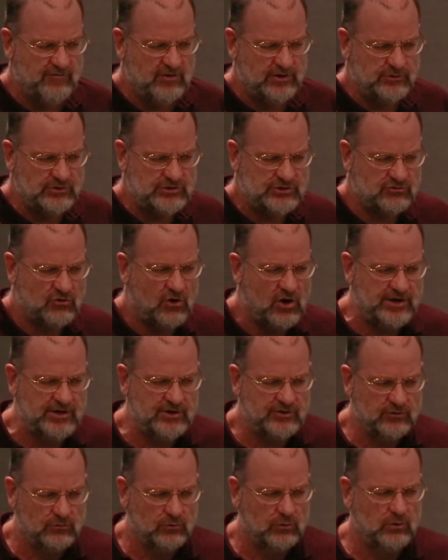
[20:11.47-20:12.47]
He was trying to
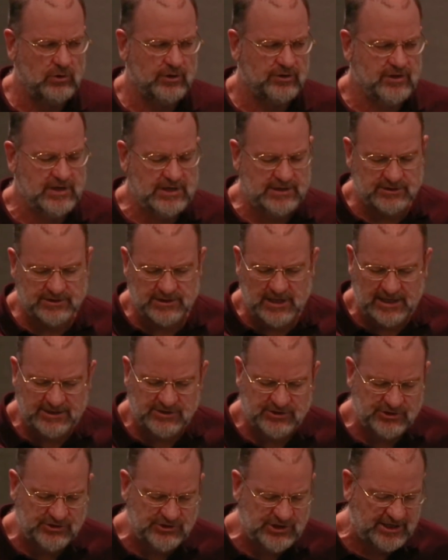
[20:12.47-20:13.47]
do all the things they
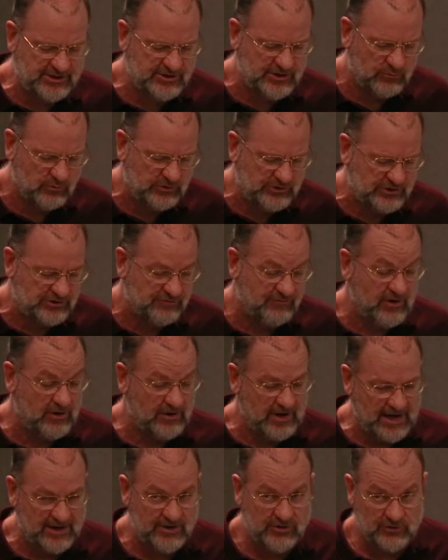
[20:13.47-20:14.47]
suggested, which is
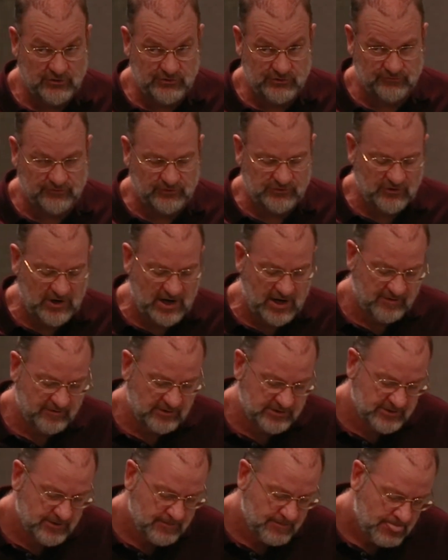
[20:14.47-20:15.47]
very unusual for
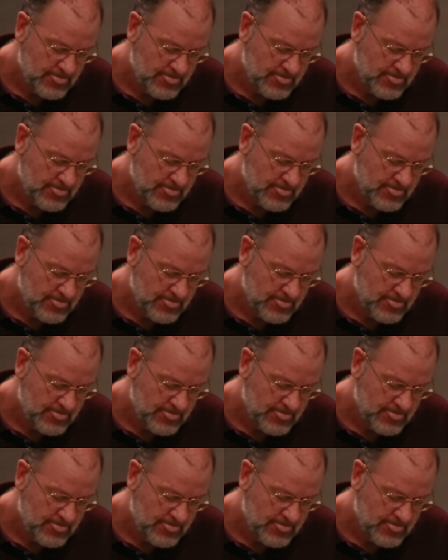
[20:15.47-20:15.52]
drovers.